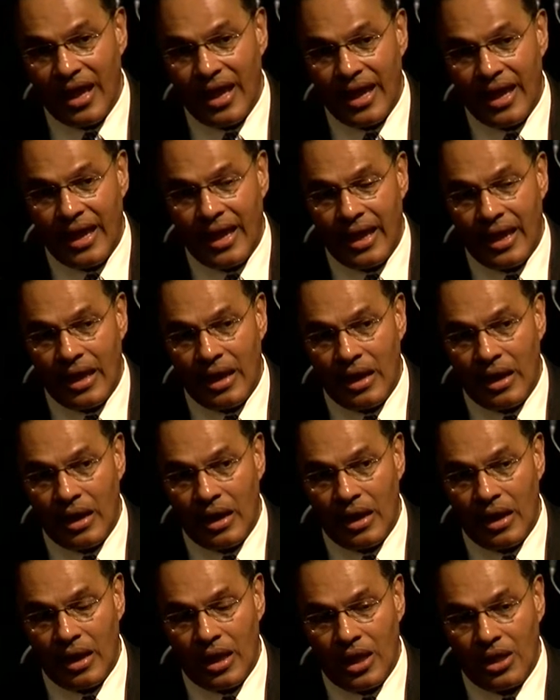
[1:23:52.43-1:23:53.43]
and
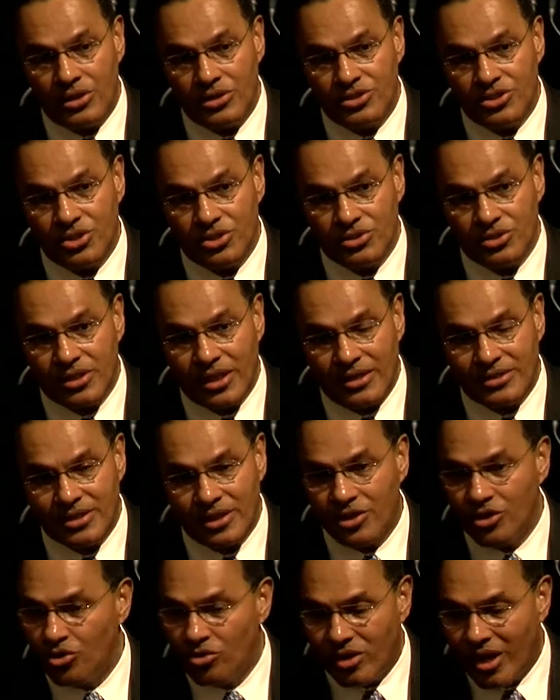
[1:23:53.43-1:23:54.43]
and she was, they
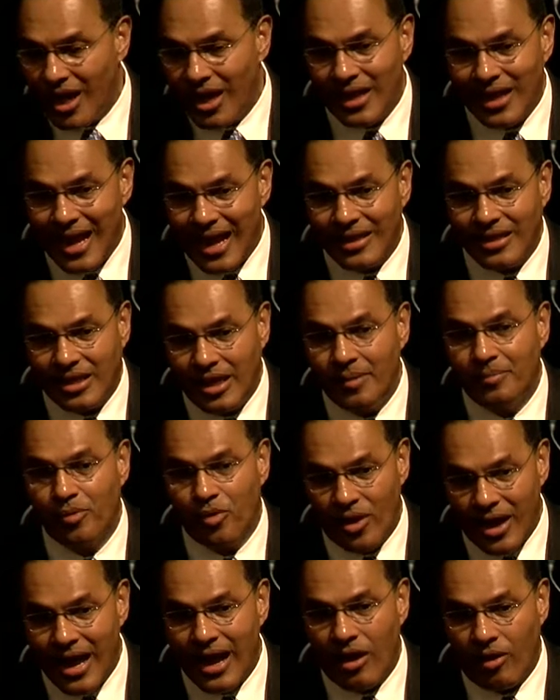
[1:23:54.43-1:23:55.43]
said, you cannot keep
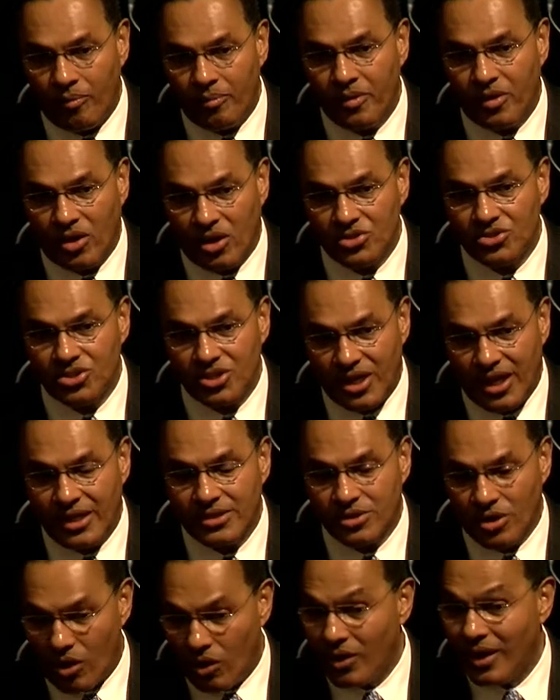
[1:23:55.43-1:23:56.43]
her out because she
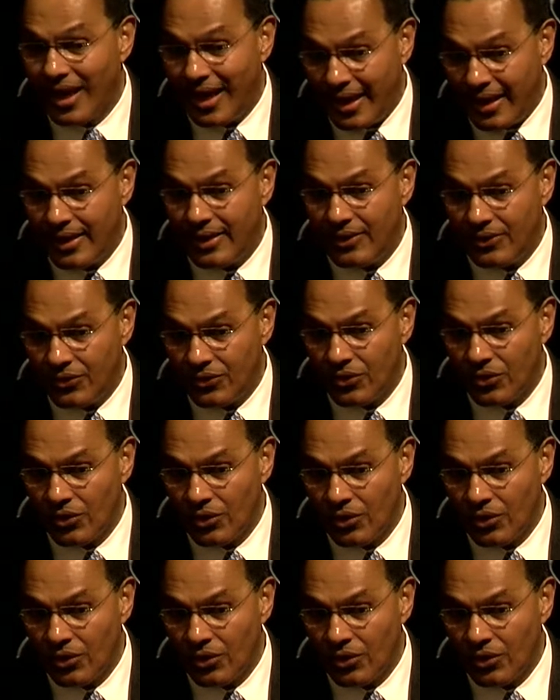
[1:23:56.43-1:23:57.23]
has all A's,